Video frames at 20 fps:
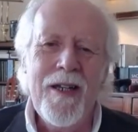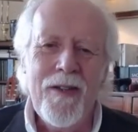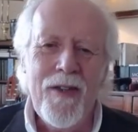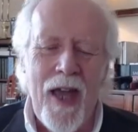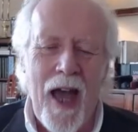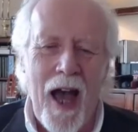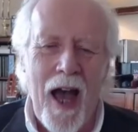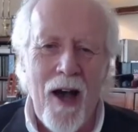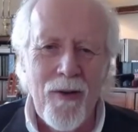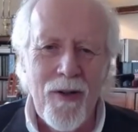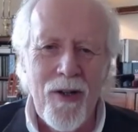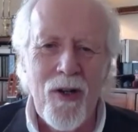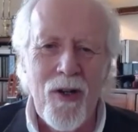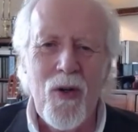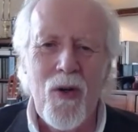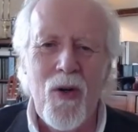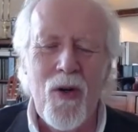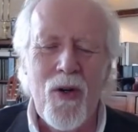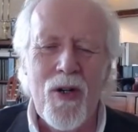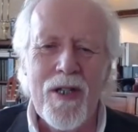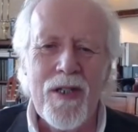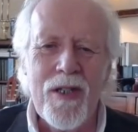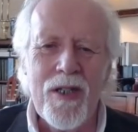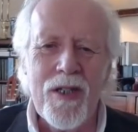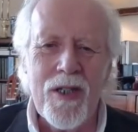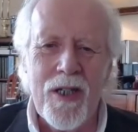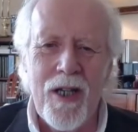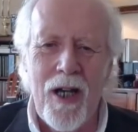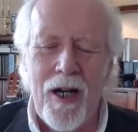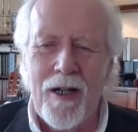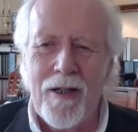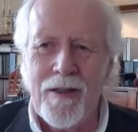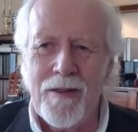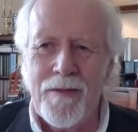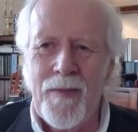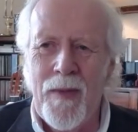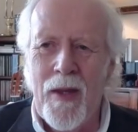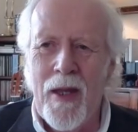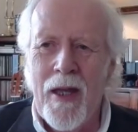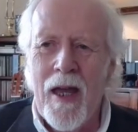The Outlaw, a
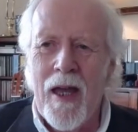skull.